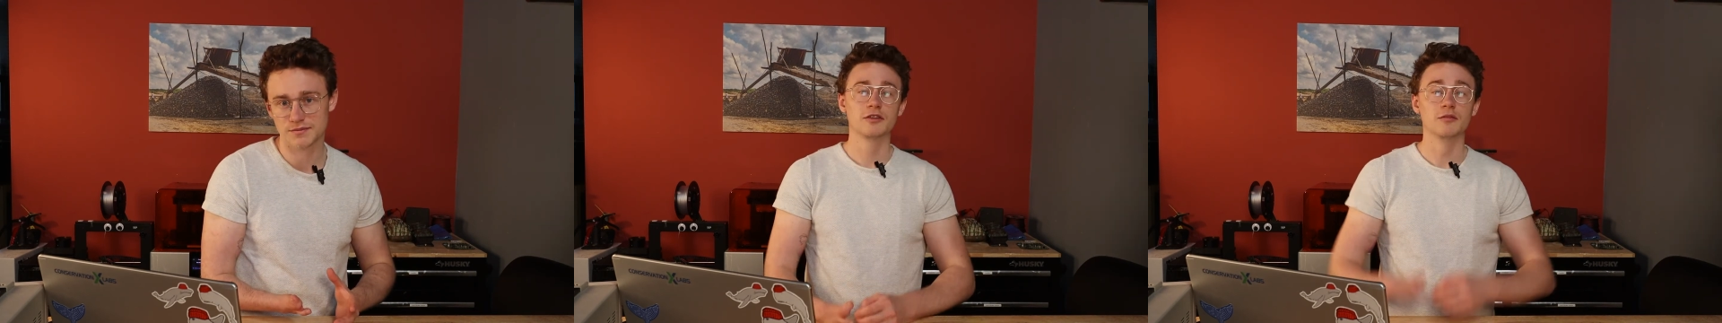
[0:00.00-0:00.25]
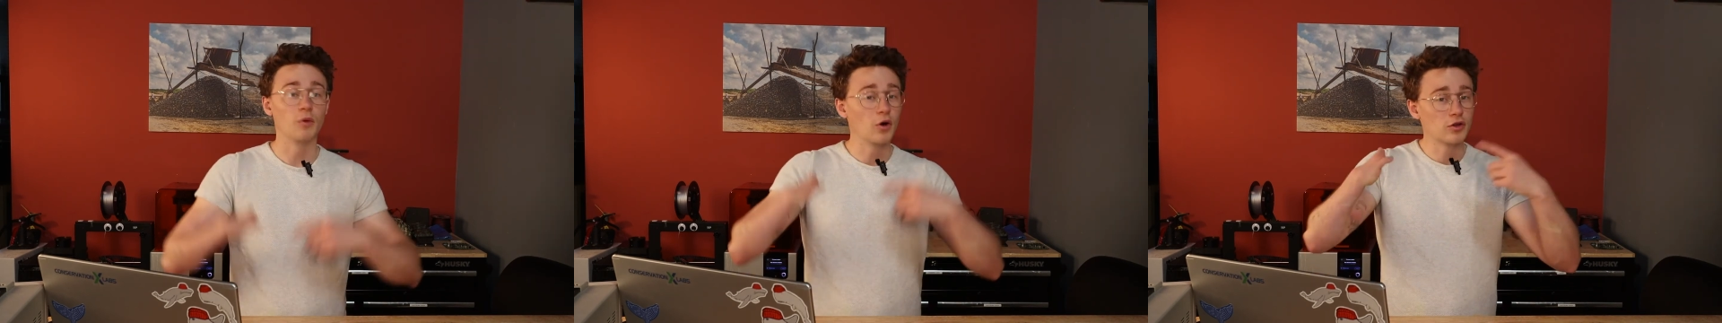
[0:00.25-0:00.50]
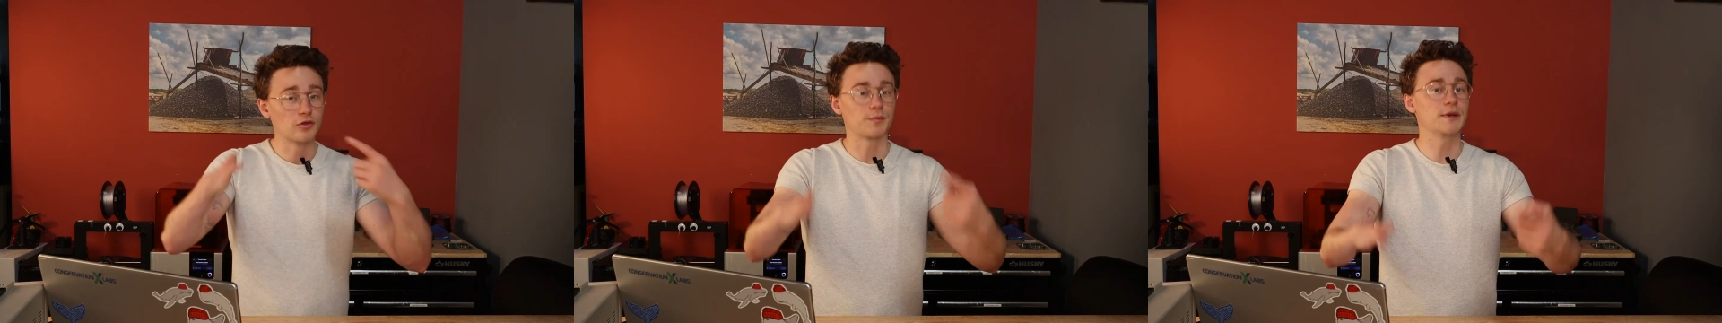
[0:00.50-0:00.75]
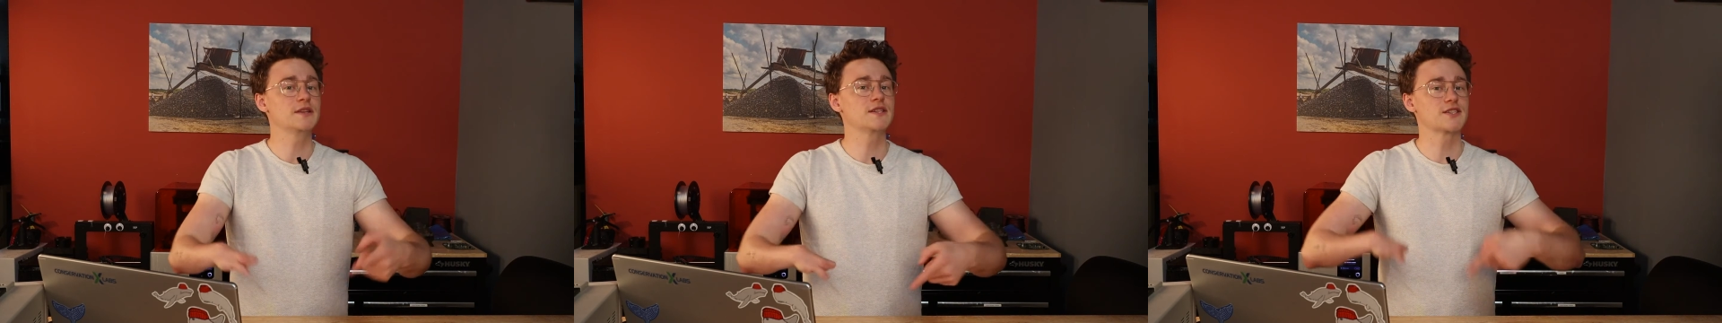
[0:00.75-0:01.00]
The more you
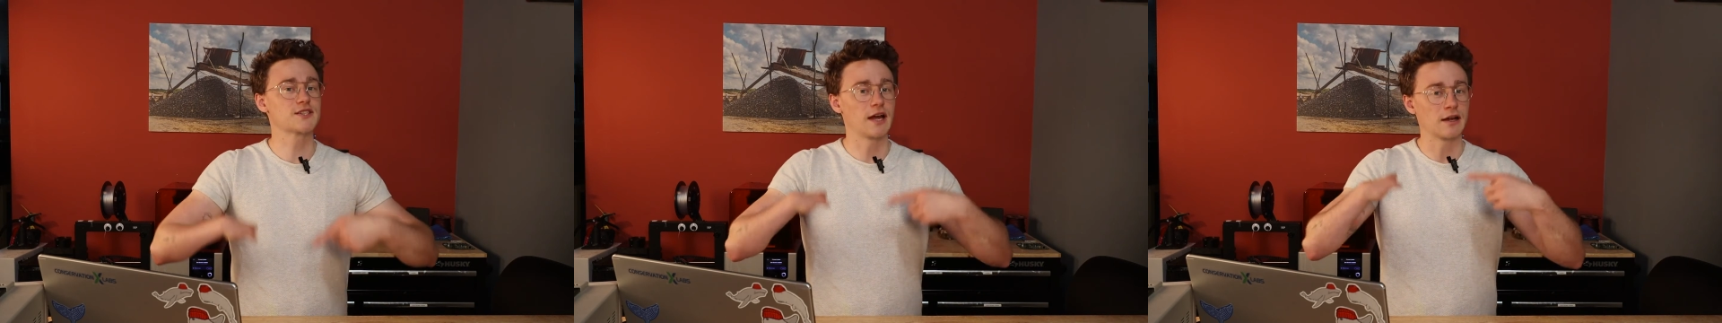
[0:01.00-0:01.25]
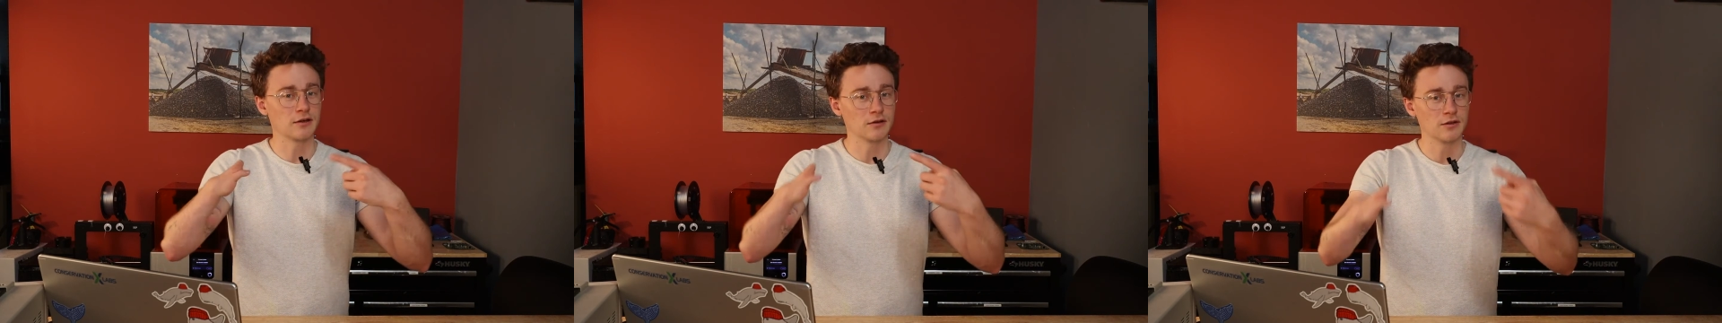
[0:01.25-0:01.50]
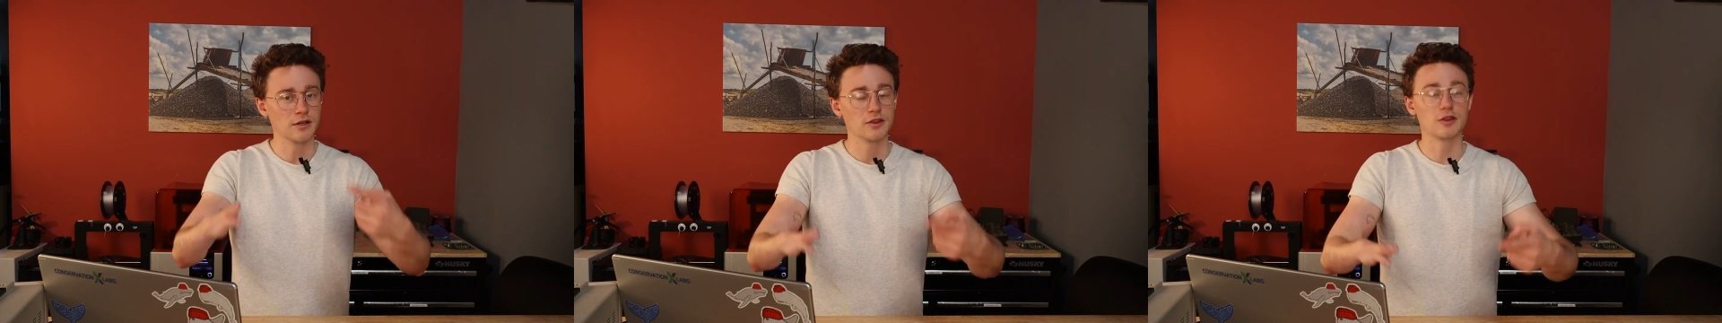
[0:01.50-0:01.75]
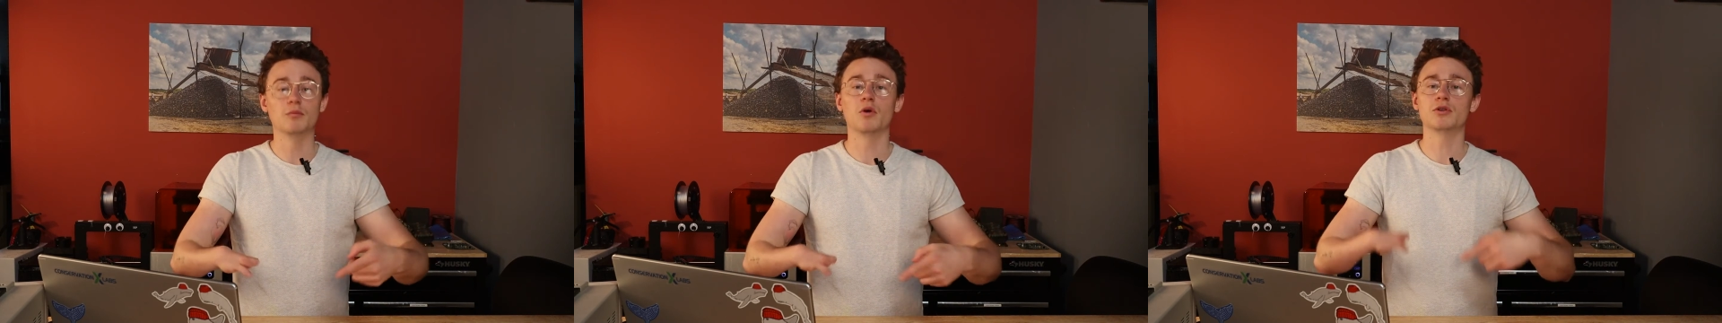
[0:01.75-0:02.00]
repeat this cycle,
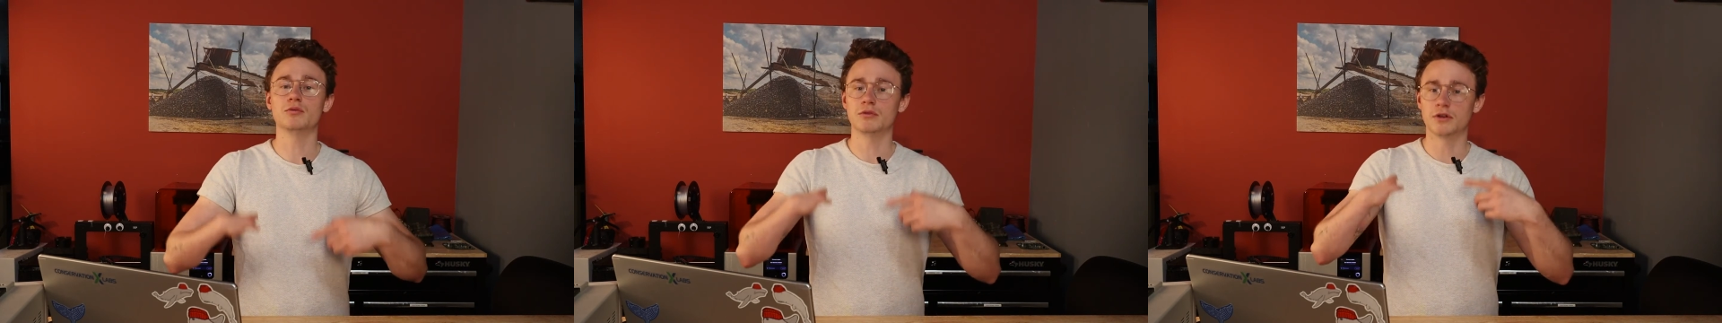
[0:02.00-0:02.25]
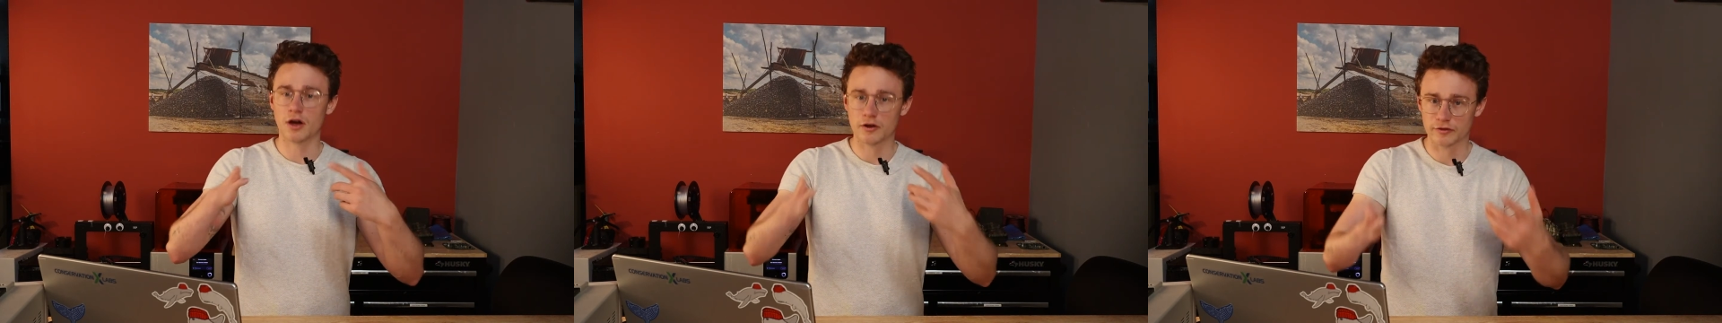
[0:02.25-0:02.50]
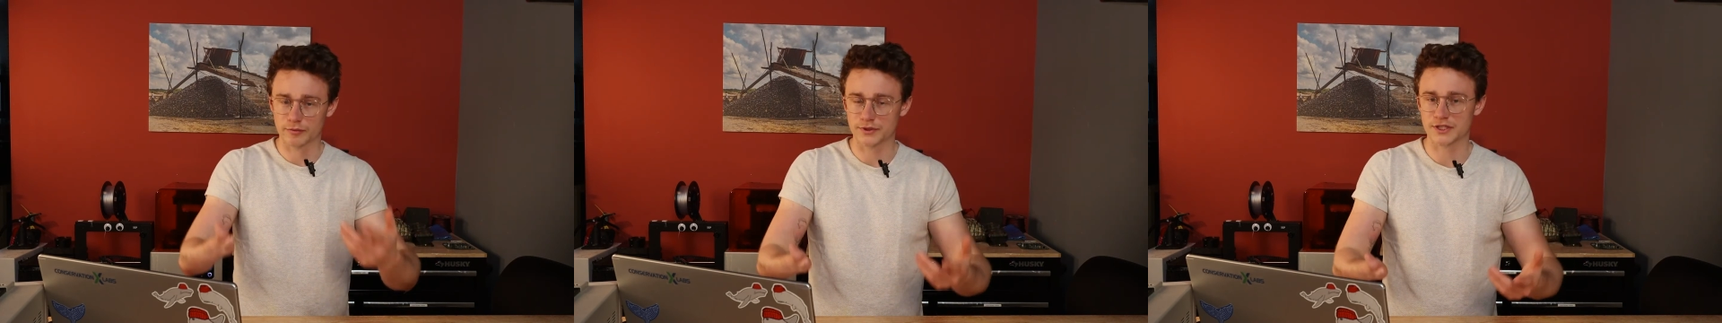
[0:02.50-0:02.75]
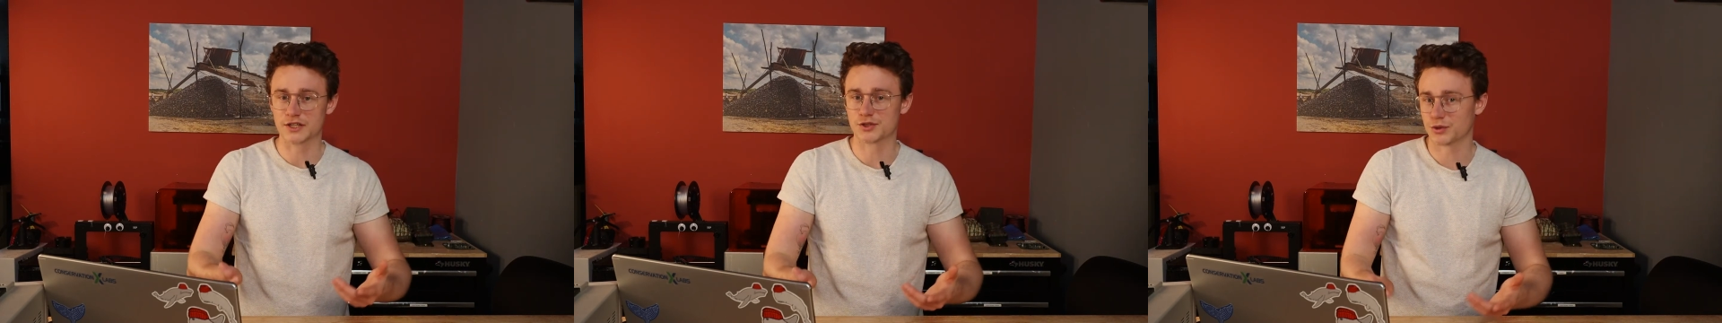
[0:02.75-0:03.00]
the more you learn from
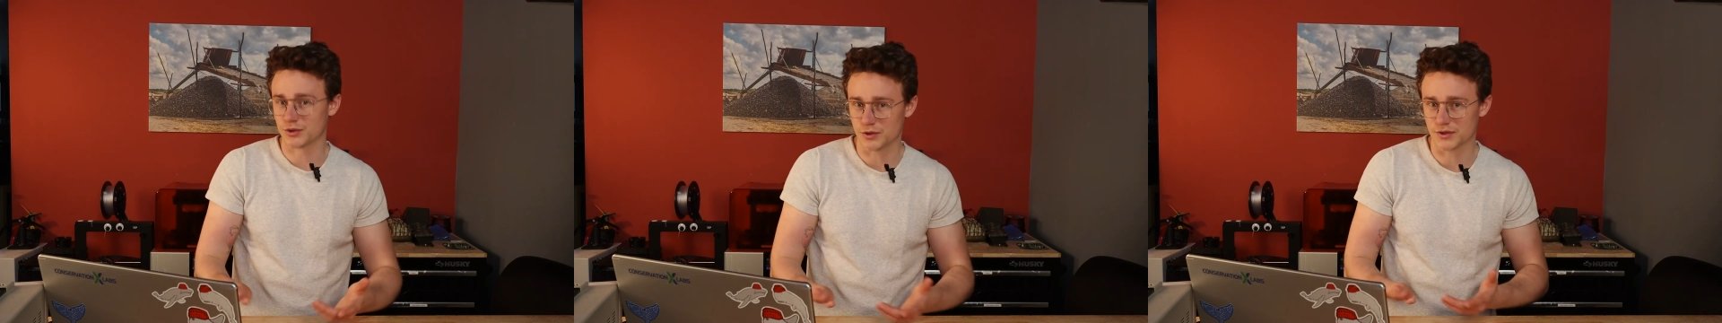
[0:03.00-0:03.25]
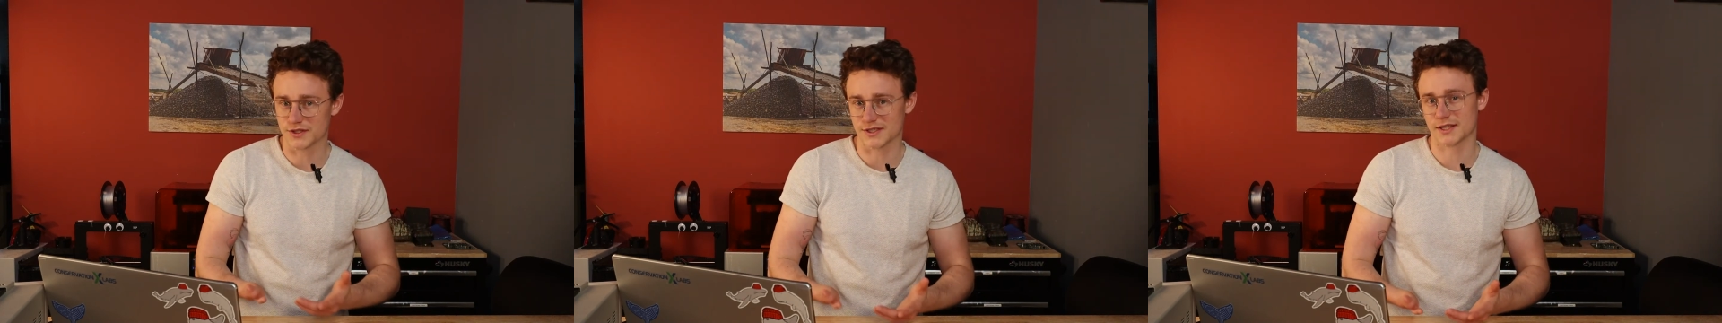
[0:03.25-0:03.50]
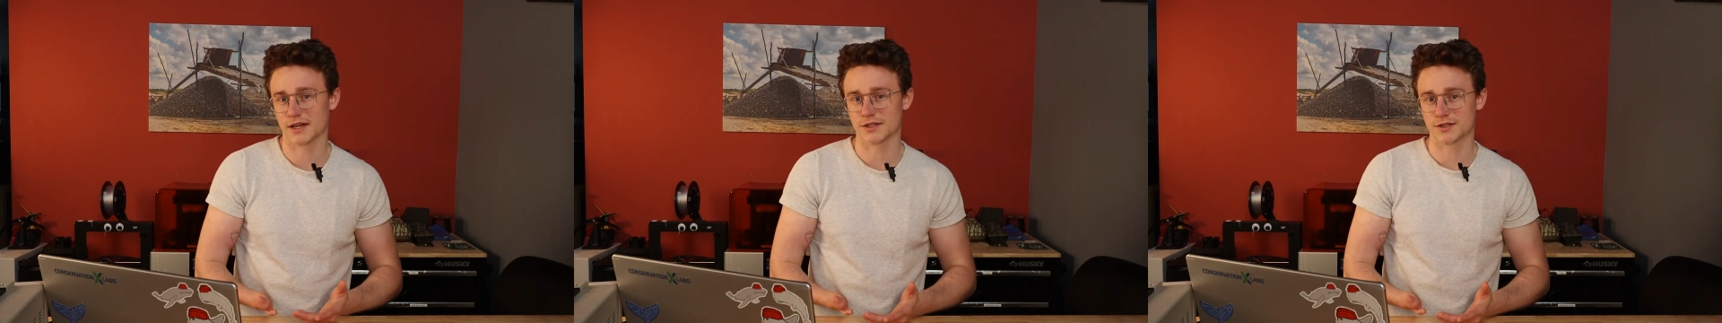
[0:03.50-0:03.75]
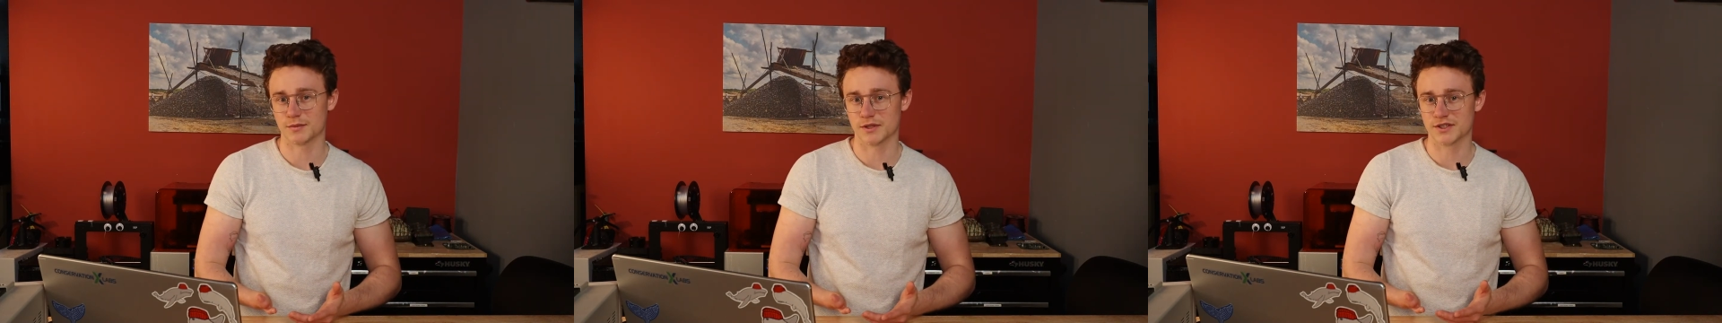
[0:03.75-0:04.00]
potential users and
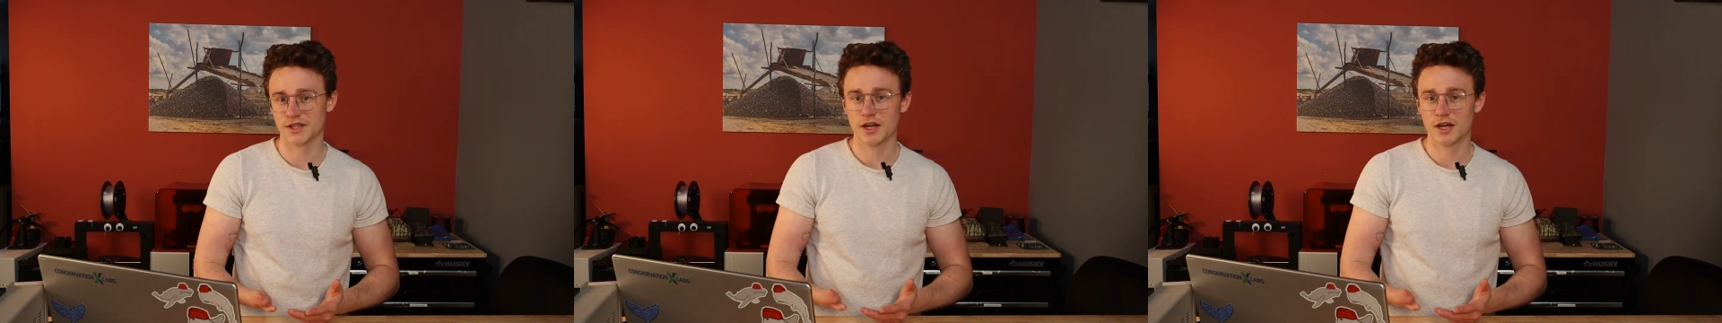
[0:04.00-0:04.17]
customers,